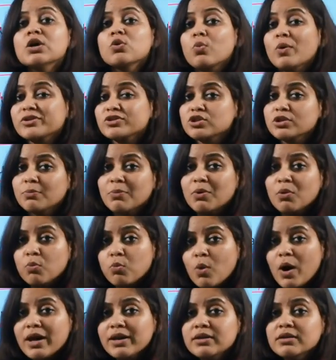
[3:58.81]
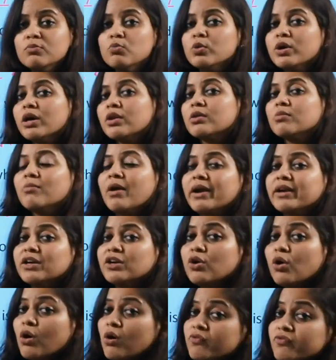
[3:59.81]
Question number 1, we are
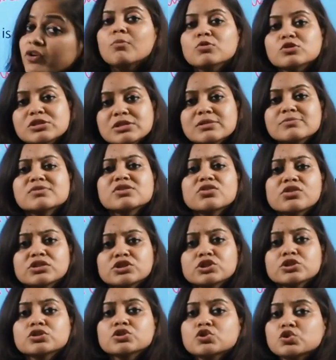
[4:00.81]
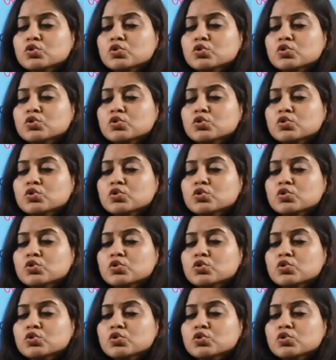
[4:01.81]
reminded of Muslims, Christian,